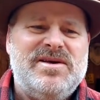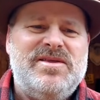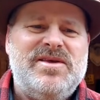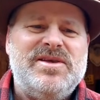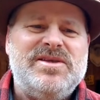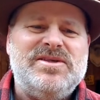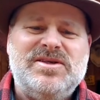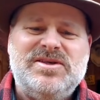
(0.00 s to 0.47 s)

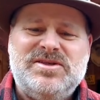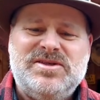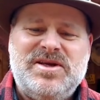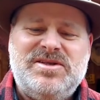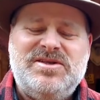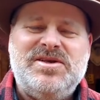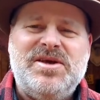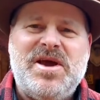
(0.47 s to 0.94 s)
This is
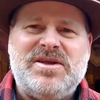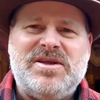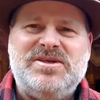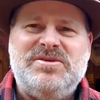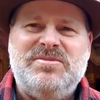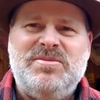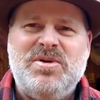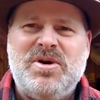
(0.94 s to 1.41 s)
a
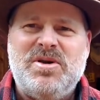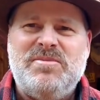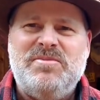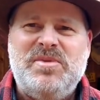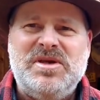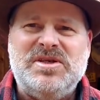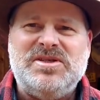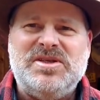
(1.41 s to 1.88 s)
textbook
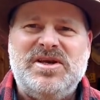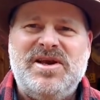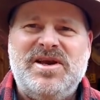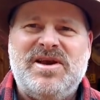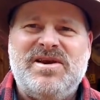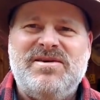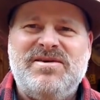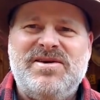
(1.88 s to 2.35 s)
piece of
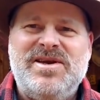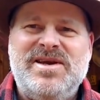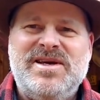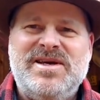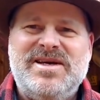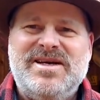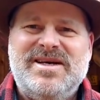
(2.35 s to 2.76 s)
hickory,